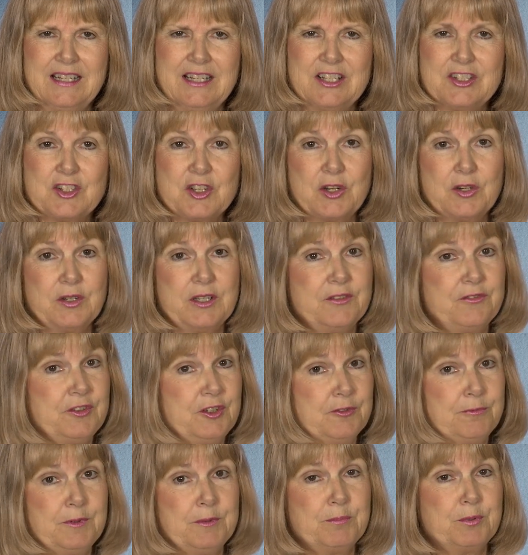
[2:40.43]
So if
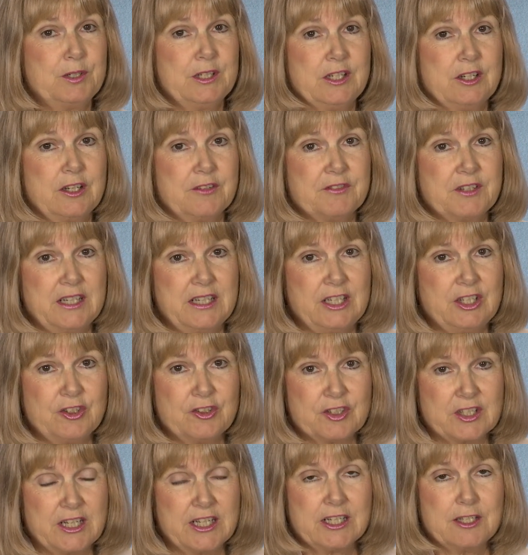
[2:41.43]
you've been putting off getting
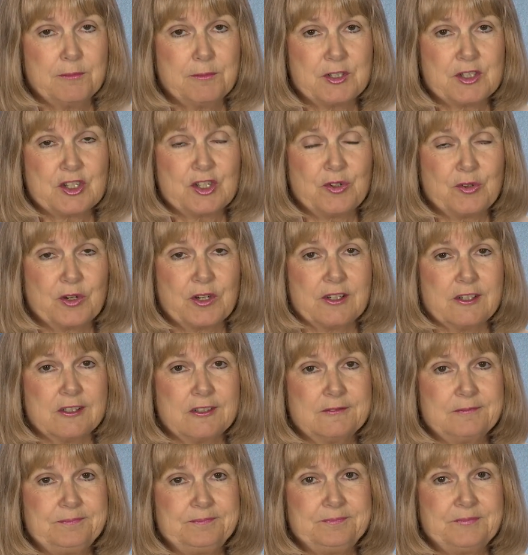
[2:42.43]
your documents in
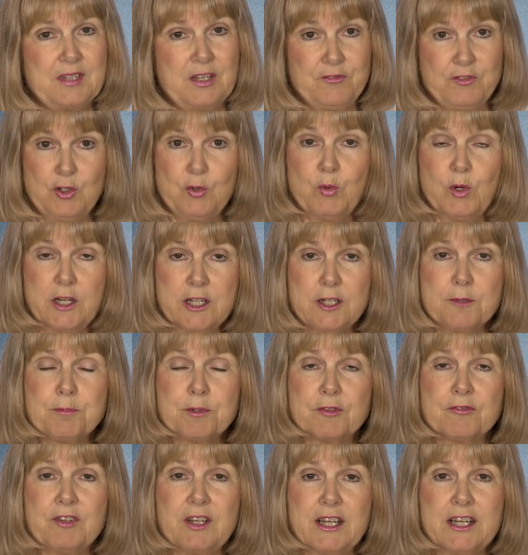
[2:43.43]
order, if you want to
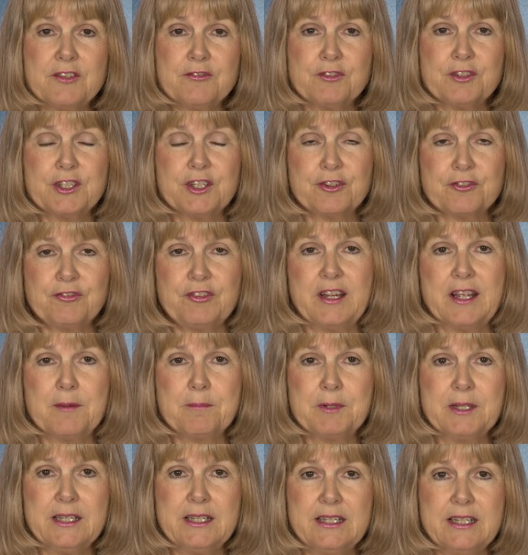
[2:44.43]
provide for your
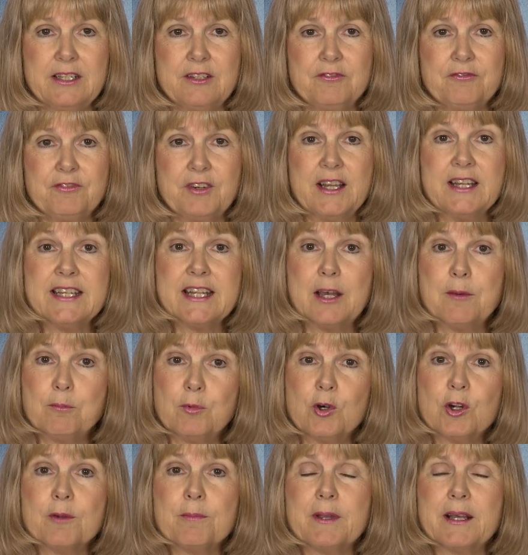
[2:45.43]
family and find out
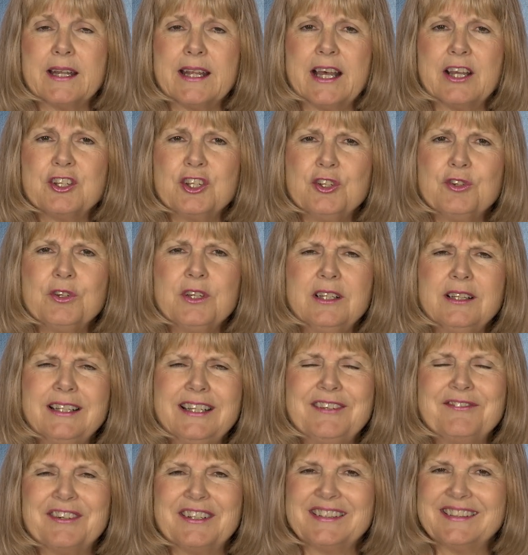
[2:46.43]
more about how you can
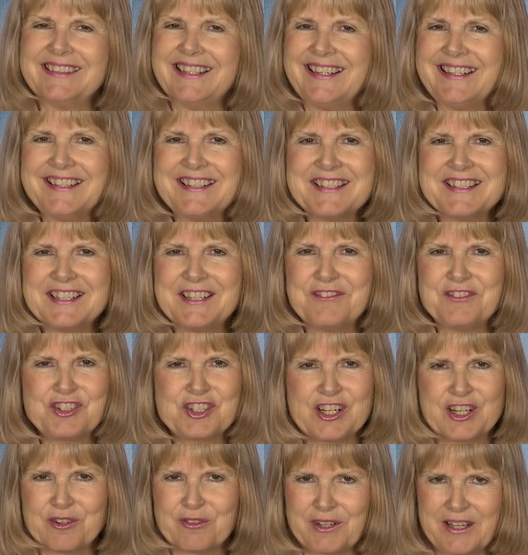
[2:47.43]
leave a legacy of
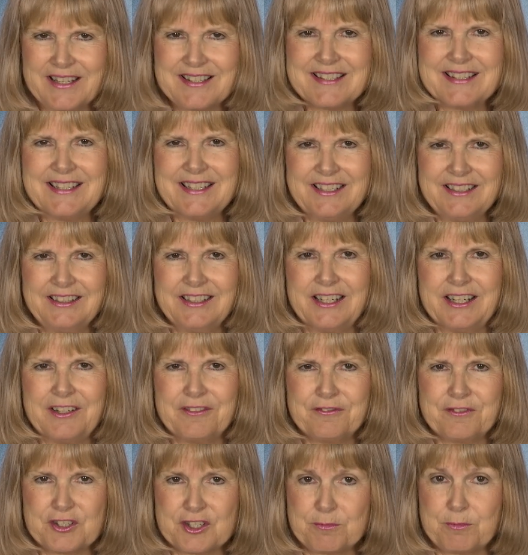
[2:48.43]
generosity and
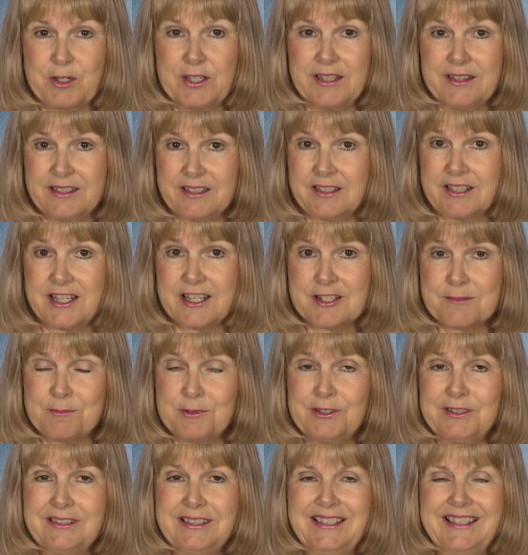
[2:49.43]
love for spreading the
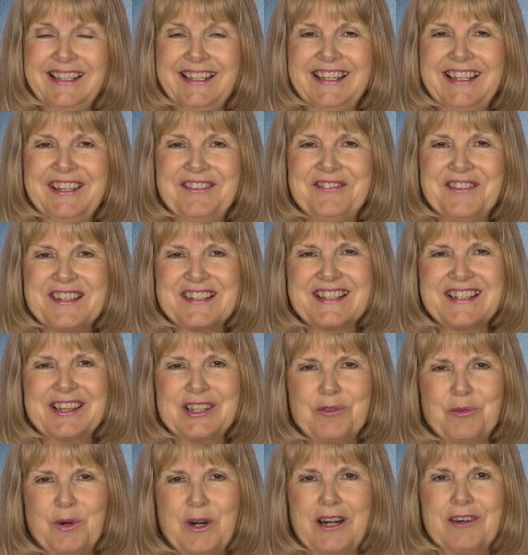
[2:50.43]
gospel, visit
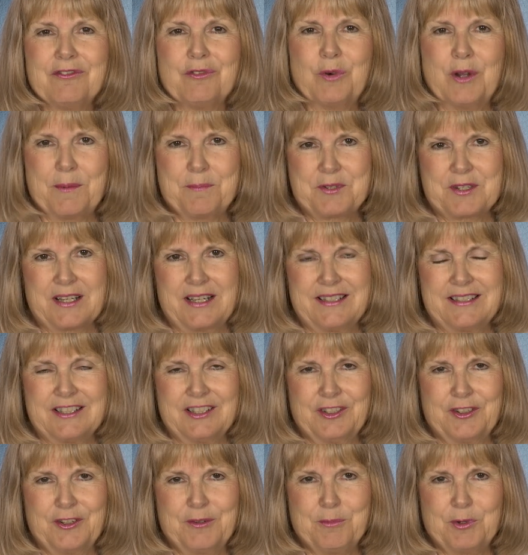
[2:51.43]
the WAF website
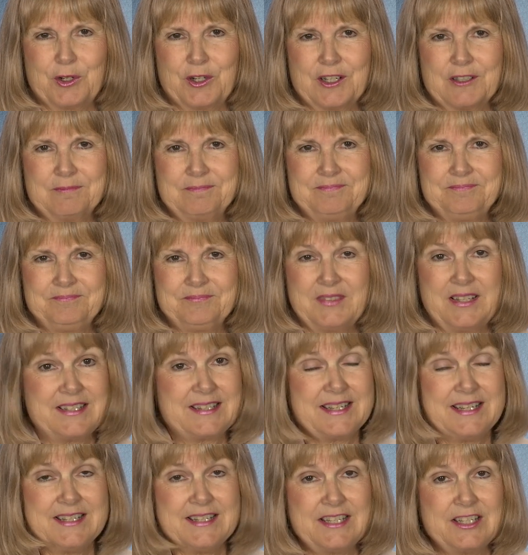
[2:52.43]
to learn more.
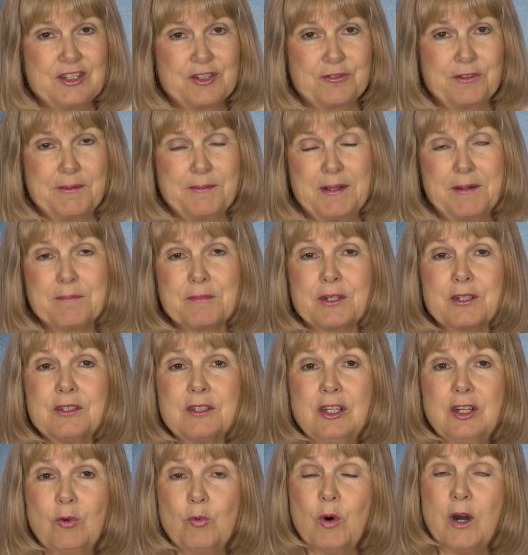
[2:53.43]
It's easy to remember,
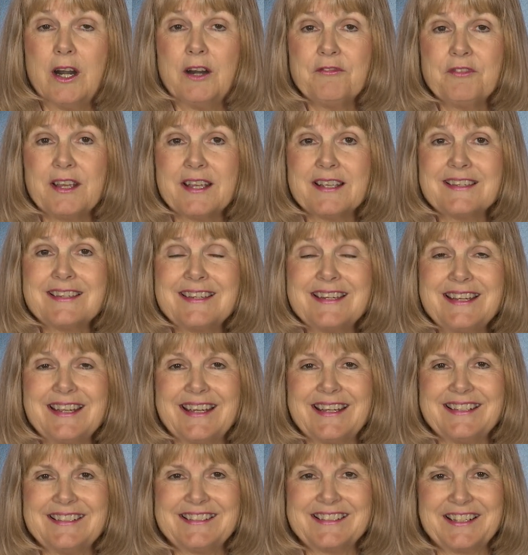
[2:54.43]

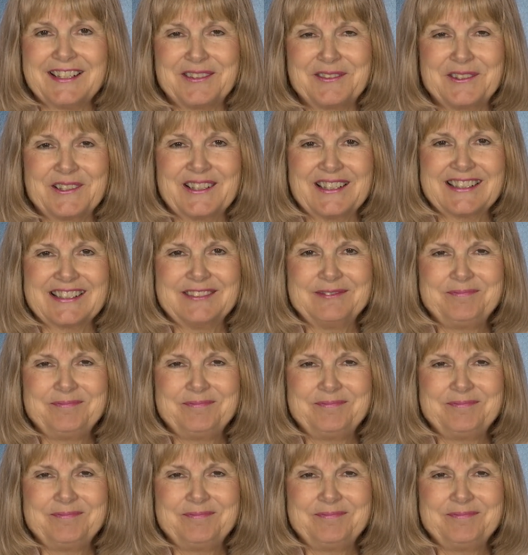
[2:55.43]
wafsda.org.